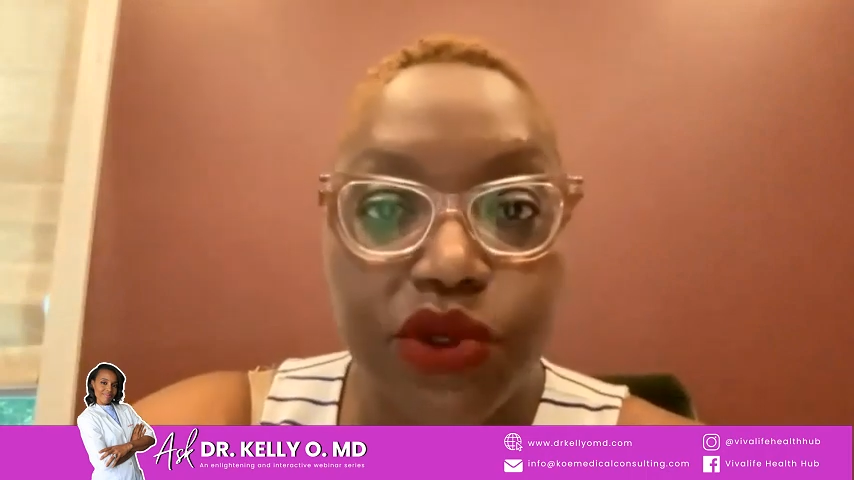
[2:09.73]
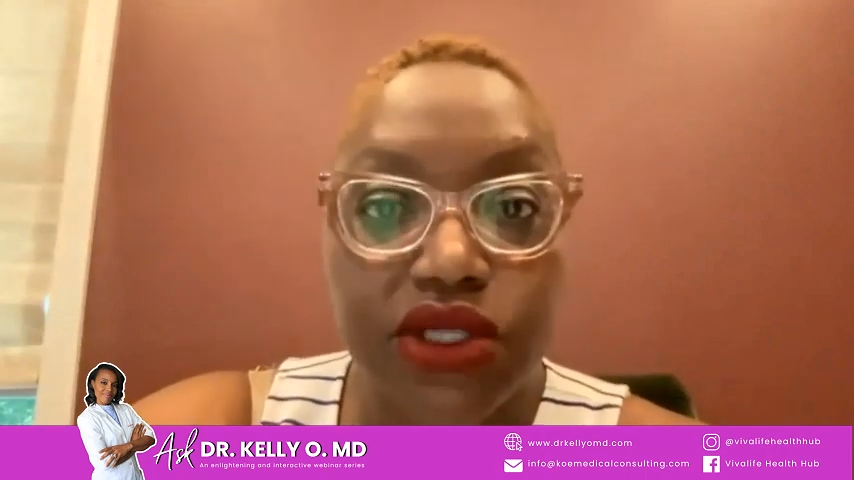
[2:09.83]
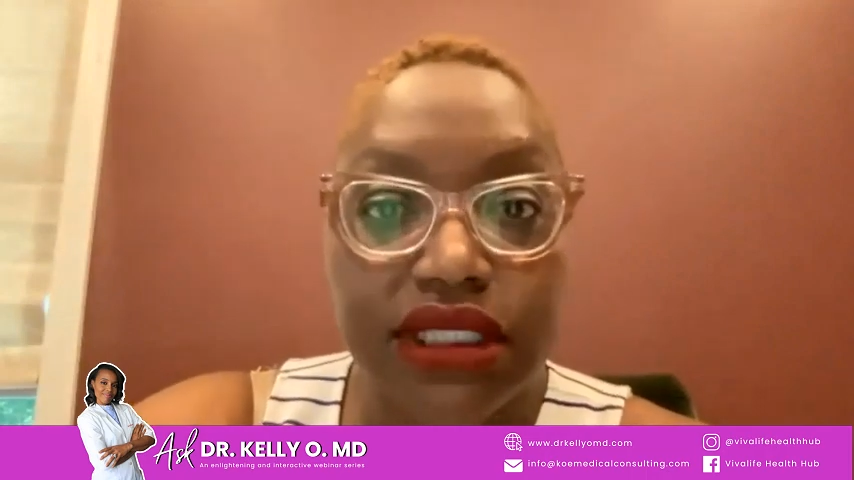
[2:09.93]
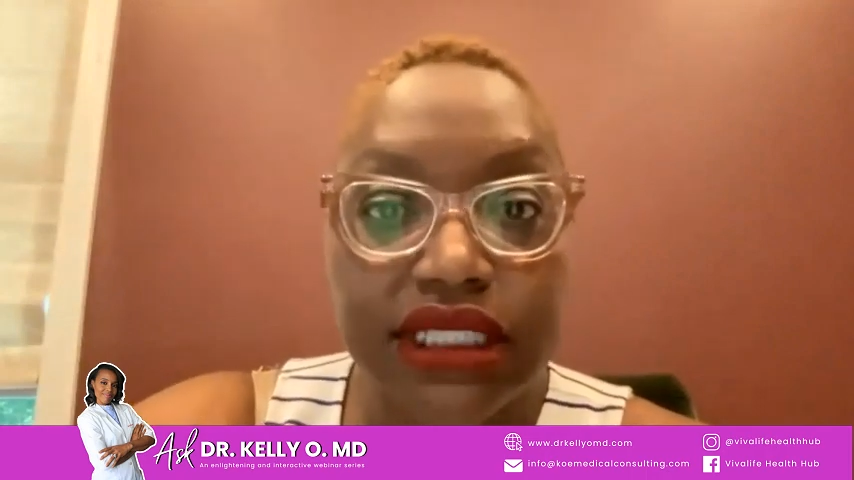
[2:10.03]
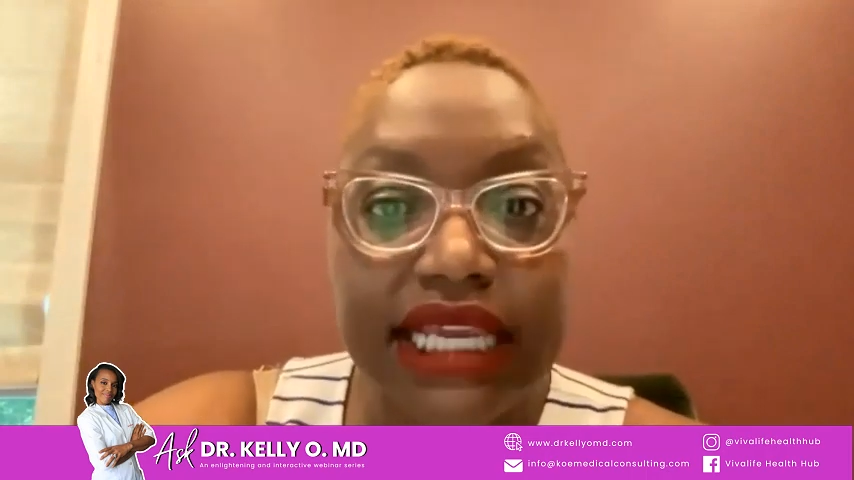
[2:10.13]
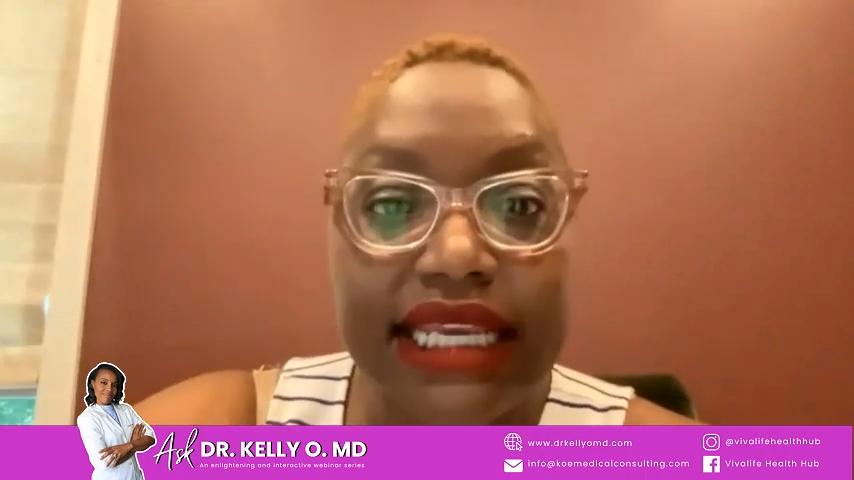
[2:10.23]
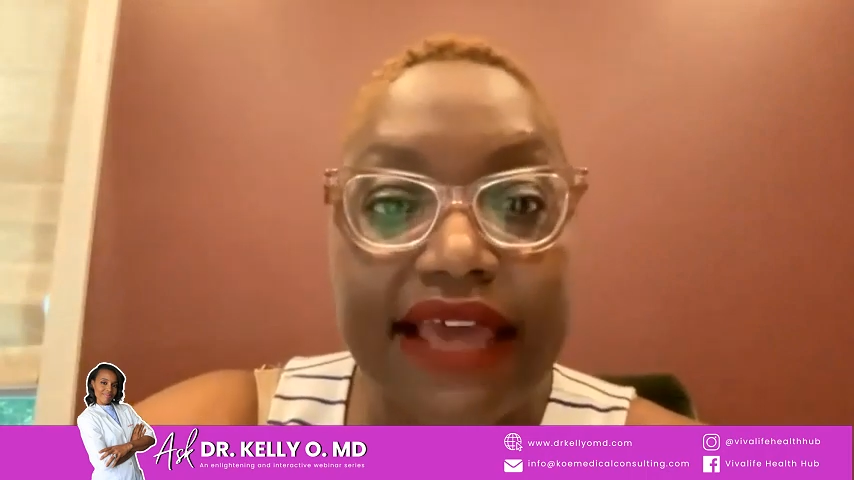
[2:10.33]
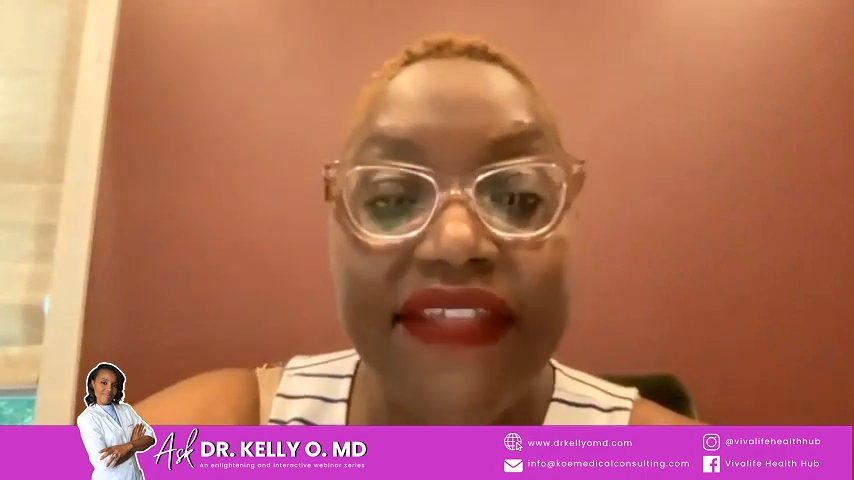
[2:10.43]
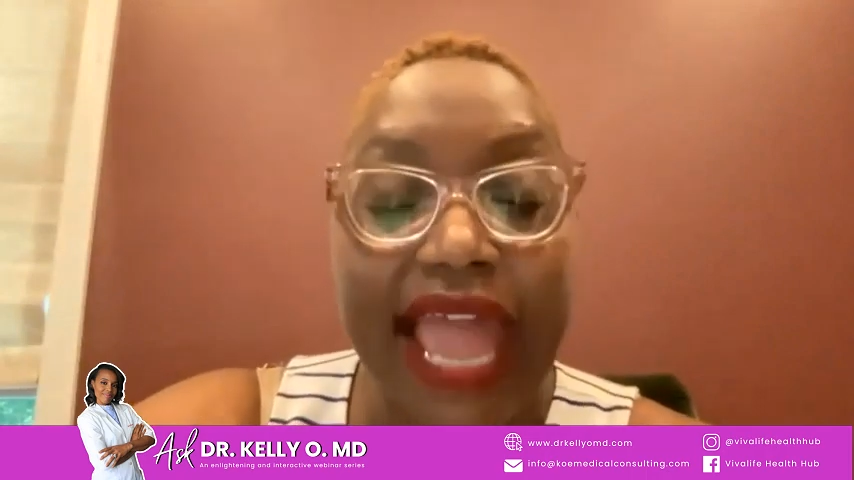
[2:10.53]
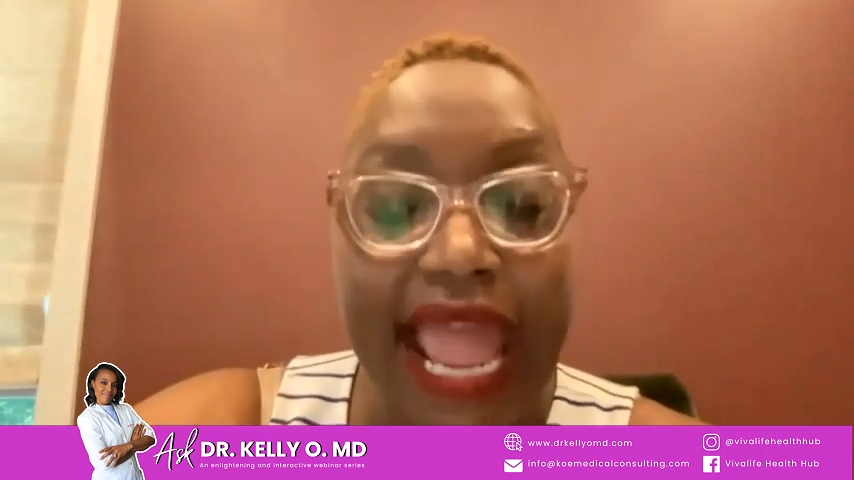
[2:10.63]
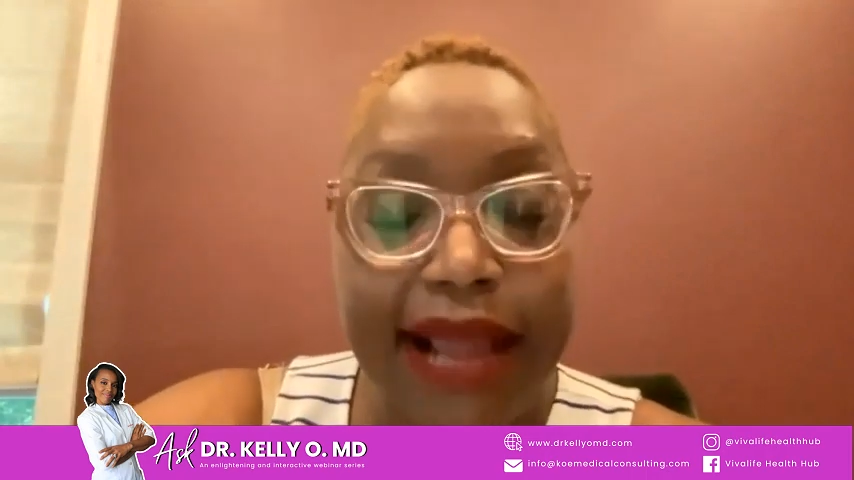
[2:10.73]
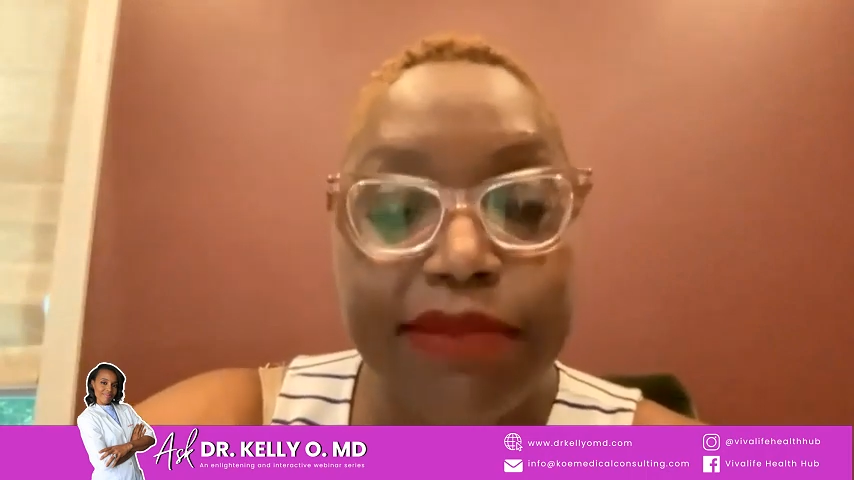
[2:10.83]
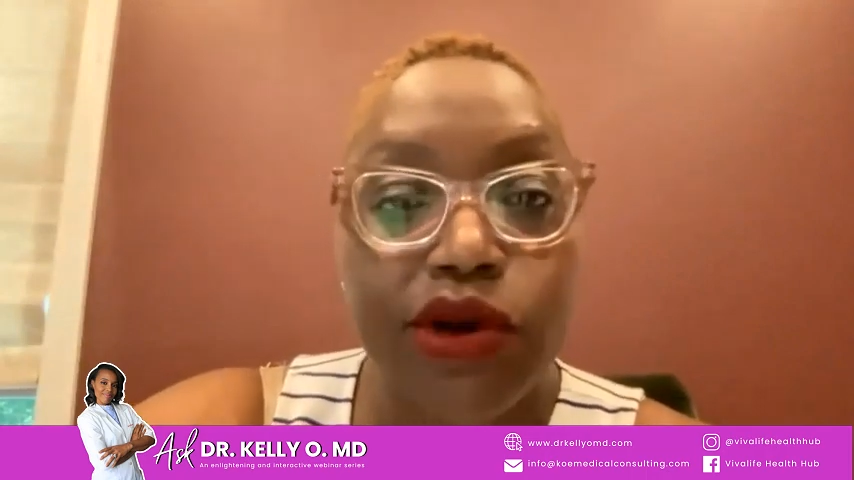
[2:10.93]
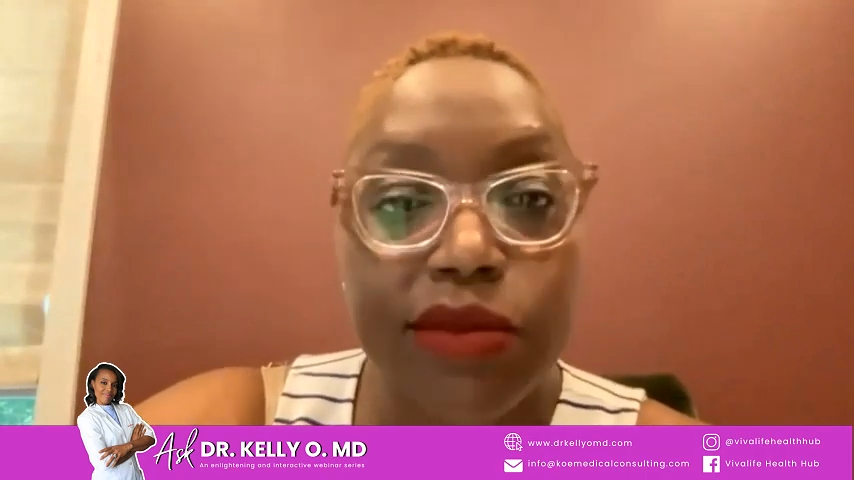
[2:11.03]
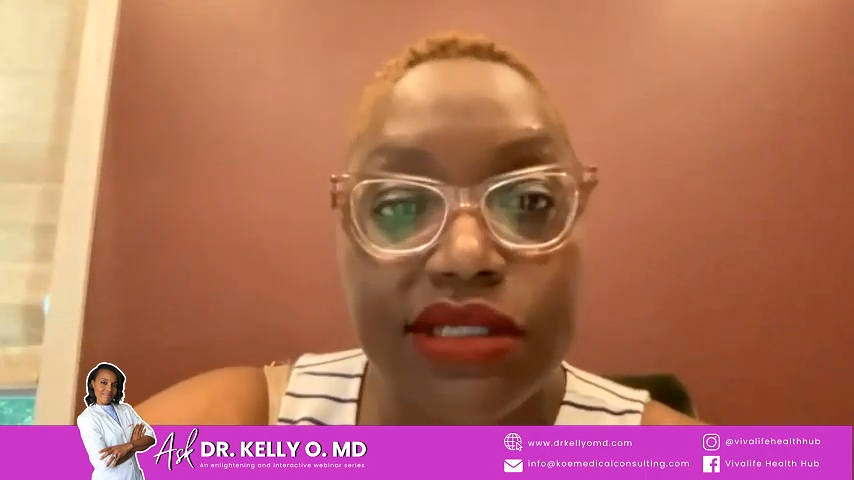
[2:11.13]
we're looking at the
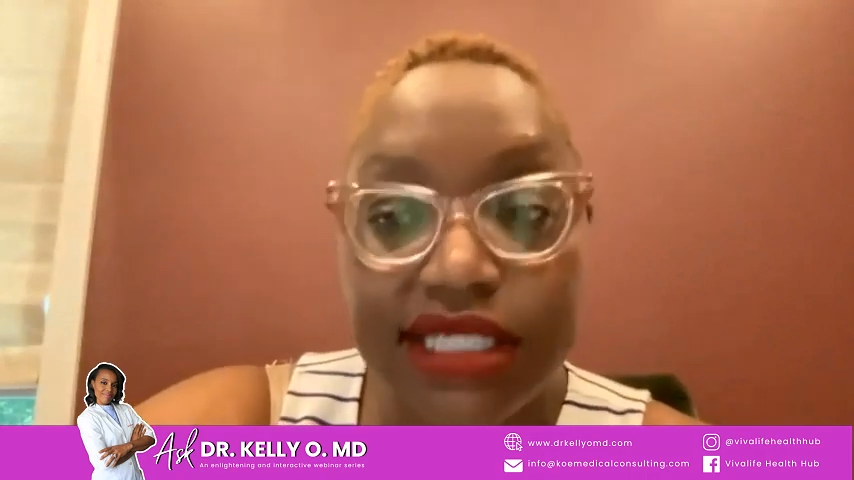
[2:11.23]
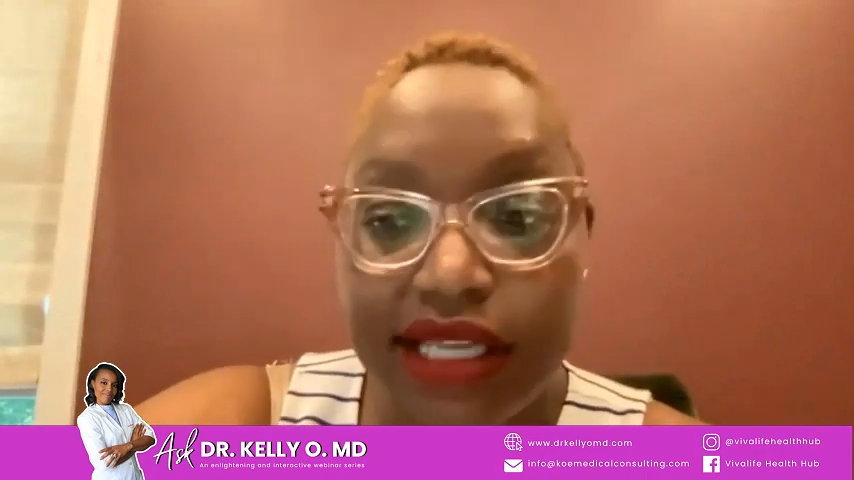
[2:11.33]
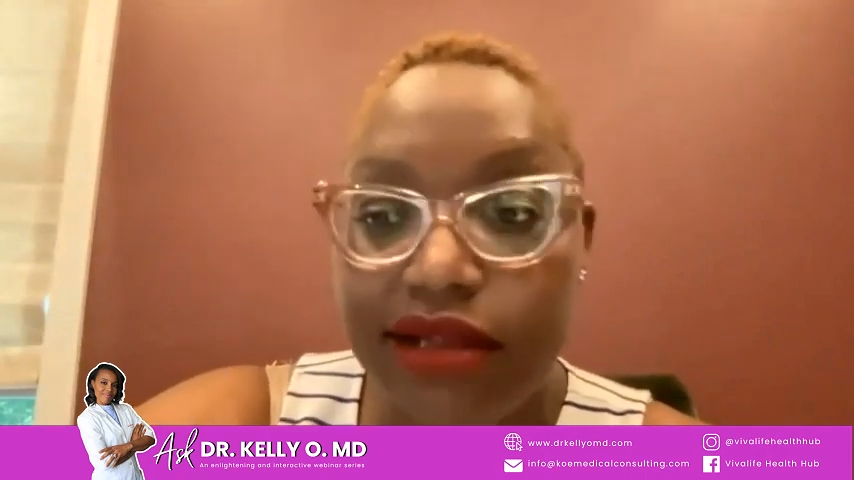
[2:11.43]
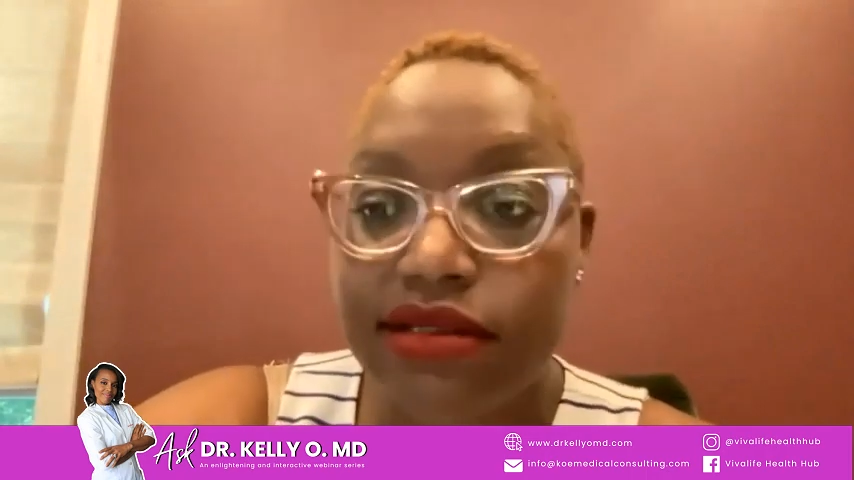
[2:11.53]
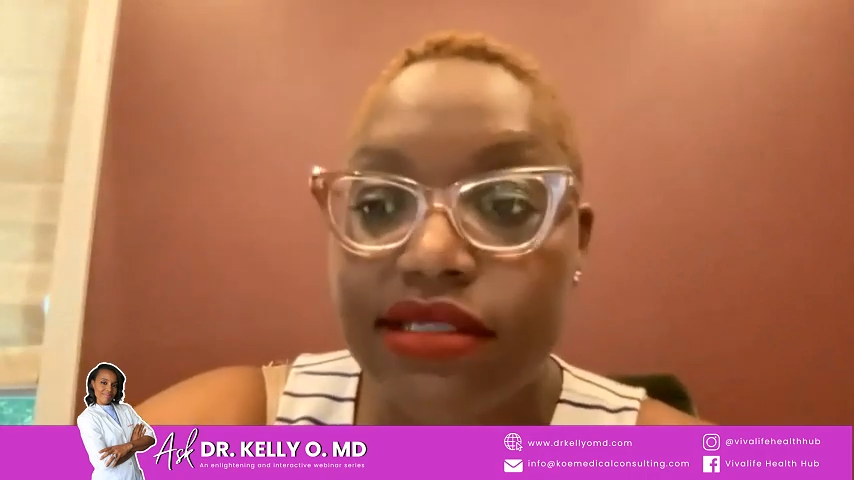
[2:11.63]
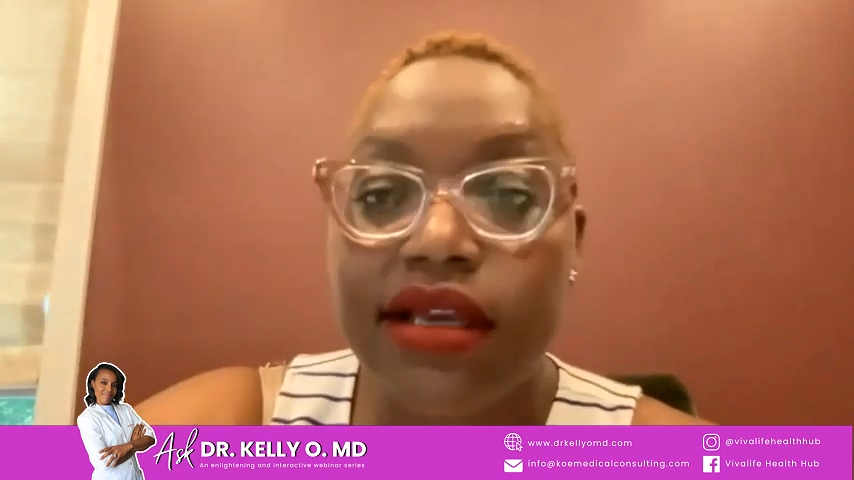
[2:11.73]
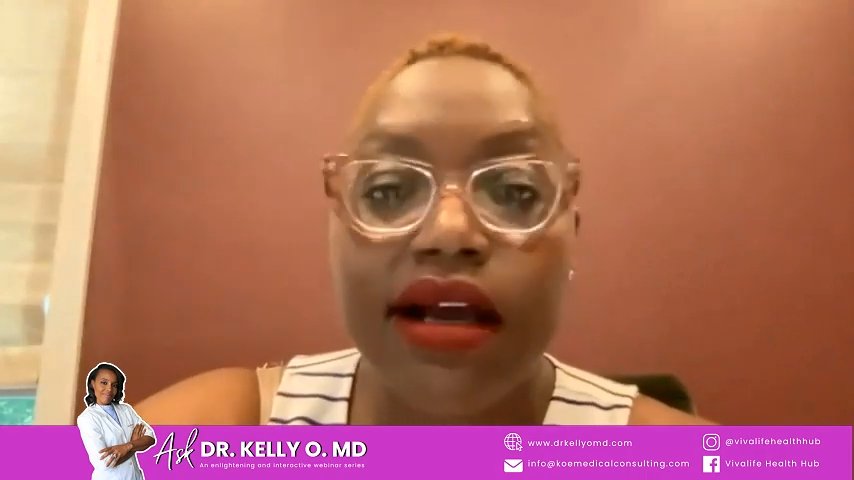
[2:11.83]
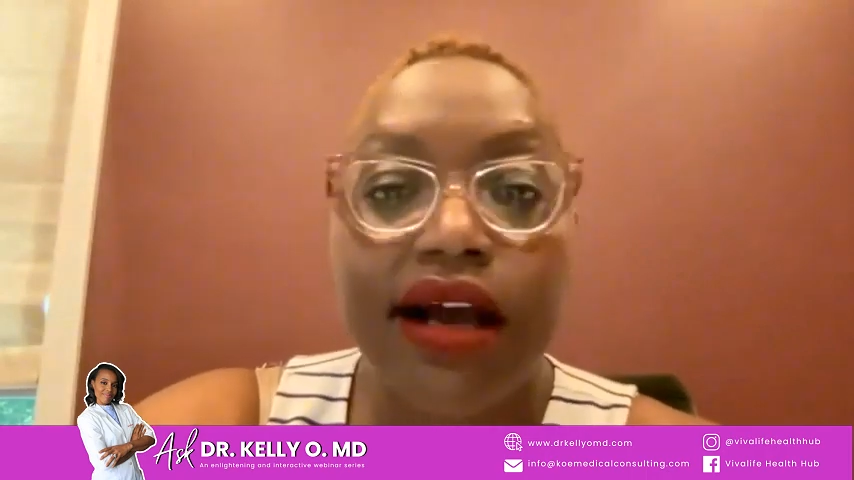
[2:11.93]
abnormal cells